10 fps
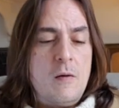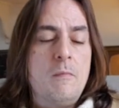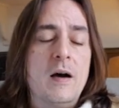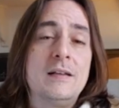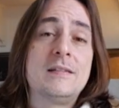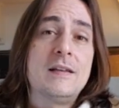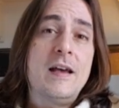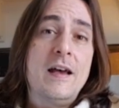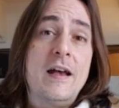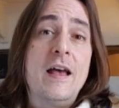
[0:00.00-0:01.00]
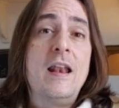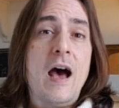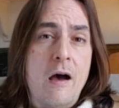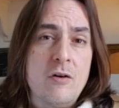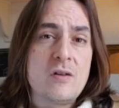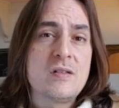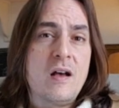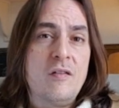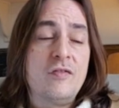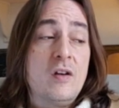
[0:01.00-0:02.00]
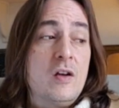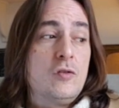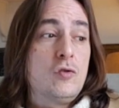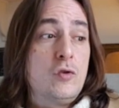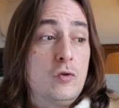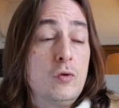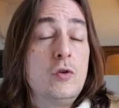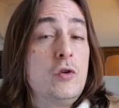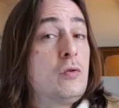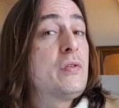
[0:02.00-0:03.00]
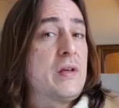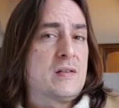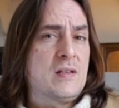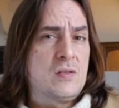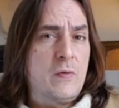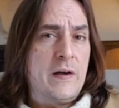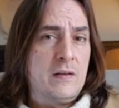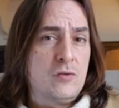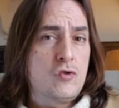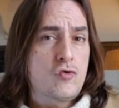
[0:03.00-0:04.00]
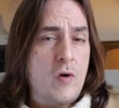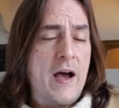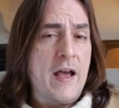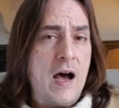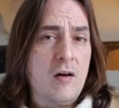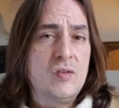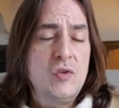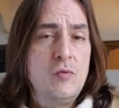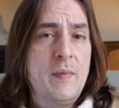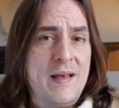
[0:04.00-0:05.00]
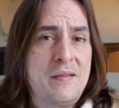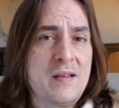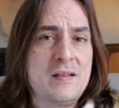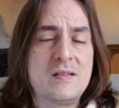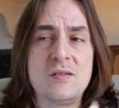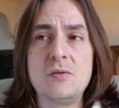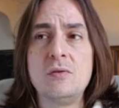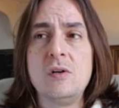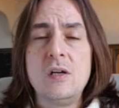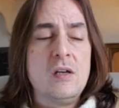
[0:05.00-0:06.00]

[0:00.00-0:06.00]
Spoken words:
but allow yourself to do new things as well, to try out new methods, to